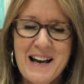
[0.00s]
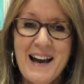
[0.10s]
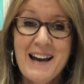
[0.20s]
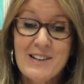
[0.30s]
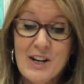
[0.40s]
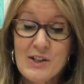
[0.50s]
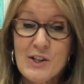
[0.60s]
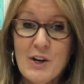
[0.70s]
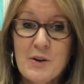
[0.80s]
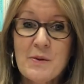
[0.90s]
And
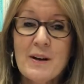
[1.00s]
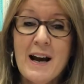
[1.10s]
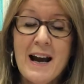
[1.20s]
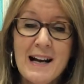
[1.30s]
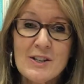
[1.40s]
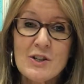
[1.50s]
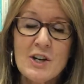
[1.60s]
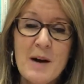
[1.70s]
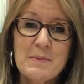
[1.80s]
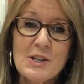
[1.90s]
so Acts
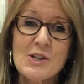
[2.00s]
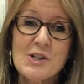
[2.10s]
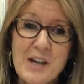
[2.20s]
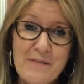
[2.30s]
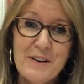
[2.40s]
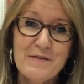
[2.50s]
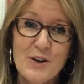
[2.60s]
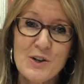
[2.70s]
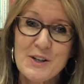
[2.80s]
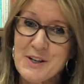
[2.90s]
chapter 7,
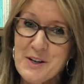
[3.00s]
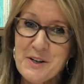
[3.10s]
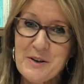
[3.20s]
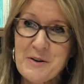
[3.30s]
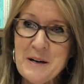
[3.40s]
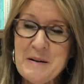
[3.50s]
verse 2